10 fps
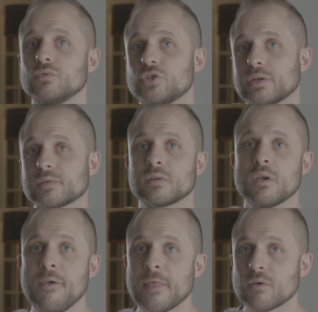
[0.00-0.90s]
you just
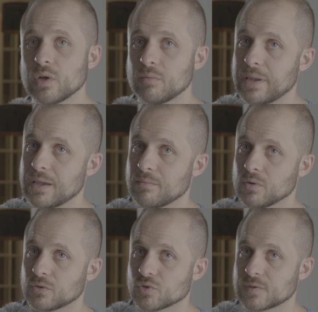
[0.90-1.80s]
will be
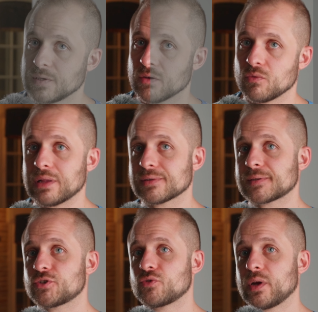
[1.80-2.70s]
able to see a
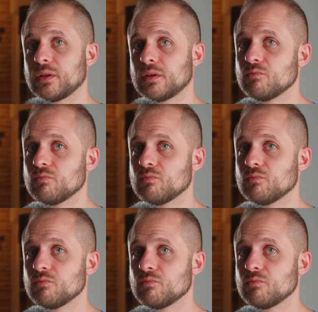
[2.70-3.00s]
well-saturated,